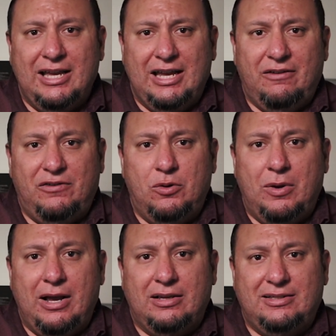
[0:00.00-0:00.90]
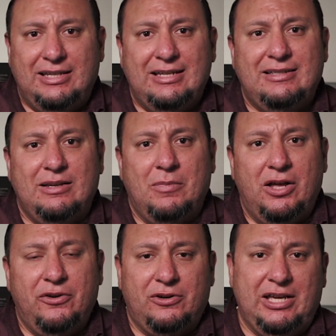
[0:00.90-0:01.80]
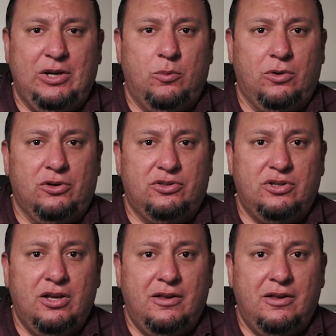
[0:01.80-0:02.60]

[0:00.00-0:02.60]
if you see some other keywords